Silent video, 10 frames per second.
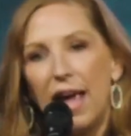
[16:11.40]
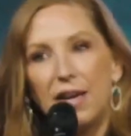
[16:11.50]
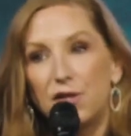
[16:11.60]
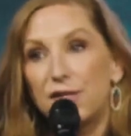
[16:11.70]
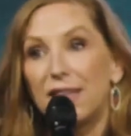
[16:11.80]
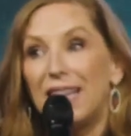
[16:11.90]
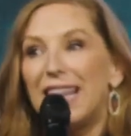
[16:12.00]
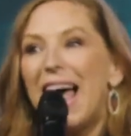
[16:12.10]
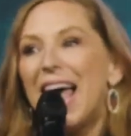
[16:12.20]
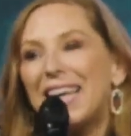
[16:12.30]
and just
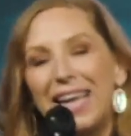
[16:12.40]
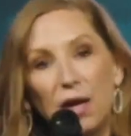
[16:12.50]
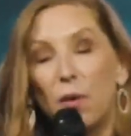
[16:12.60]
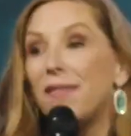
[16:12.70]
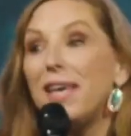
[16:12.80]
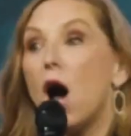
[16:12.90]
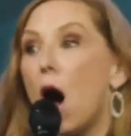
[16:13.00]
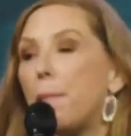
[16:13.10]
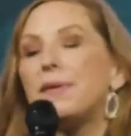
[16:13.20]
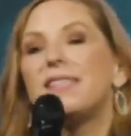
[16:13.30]
lacking, right? The
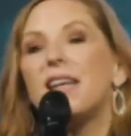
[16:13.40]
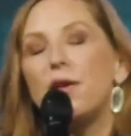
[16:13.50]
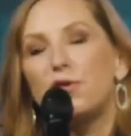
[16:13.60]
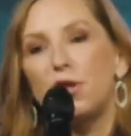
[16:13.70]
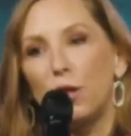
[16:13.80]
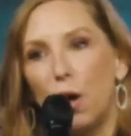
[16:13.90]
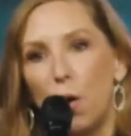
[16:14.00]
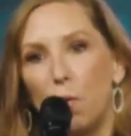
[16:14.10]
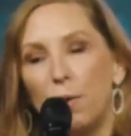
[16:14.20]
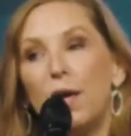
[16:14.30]
opposite of
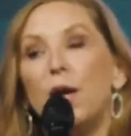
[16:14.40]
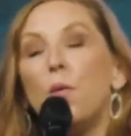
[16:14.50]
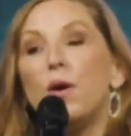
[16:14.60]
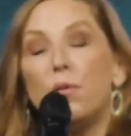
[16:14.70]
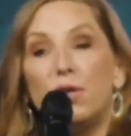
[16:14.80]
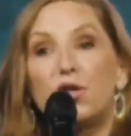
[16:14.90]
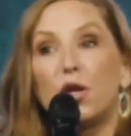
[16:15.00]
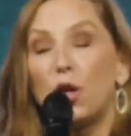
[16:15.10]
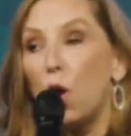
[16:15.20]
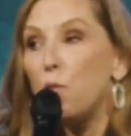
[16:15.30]
shalom. When
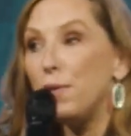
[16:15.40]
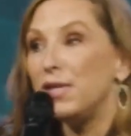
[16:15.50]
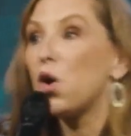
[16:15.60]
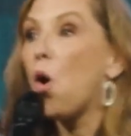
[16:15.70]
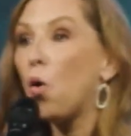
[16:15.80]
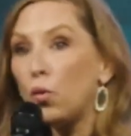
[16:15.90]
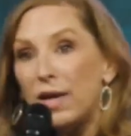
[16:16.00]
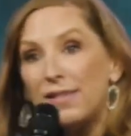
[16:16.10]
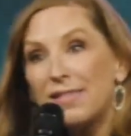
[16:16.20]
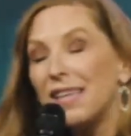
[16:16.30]
shalom means
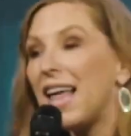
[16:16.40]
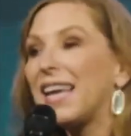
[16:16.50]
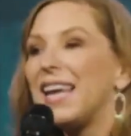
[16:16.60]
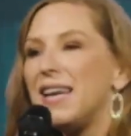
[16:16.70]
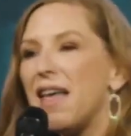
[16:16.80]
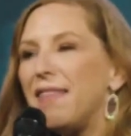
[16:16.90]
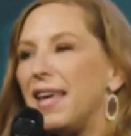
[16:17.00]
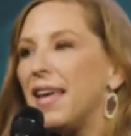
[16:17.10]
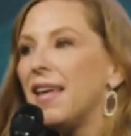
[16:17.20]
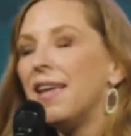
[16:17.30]
wholeness, lacking
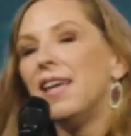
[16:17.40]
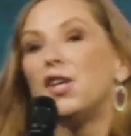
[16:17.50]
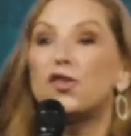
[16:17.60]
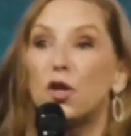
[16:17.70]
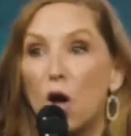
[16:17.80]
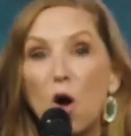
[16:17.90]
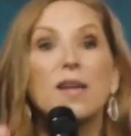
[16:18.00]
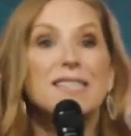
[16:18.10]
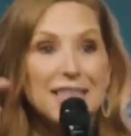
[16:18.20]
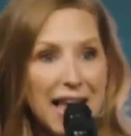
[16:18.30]
nothing, shalal
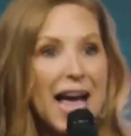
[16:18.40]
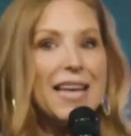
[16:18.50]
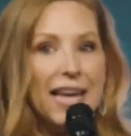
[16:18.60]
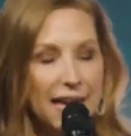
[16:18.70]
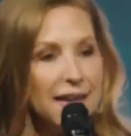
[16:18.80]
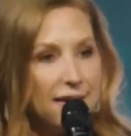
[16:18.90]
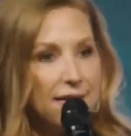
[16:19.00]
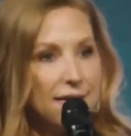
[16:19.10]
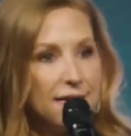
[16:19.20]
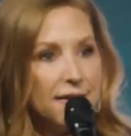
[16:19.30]
is lacking.
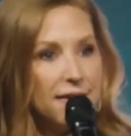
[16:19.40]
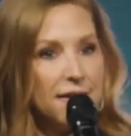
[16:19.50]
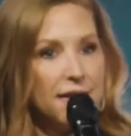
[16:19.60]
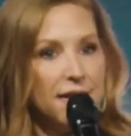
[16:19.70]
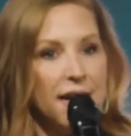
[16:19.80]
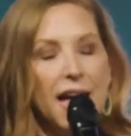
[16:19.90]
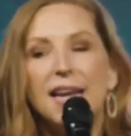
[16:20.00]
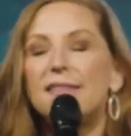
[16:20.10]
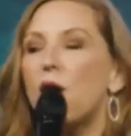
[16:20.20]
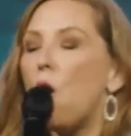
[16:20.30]
And
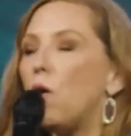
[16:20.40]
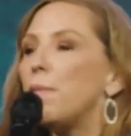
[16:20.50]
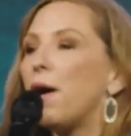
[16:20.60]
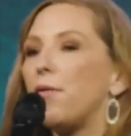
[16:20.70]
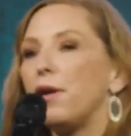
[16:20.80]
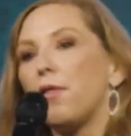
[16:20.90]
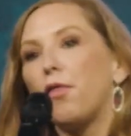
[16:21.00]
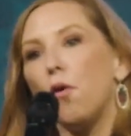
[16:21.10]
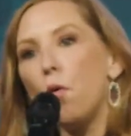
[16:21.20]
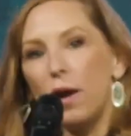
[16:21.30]
it's all about the
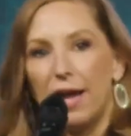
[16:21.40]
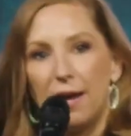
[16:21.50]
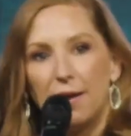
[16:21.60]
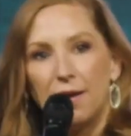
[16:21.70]
authority,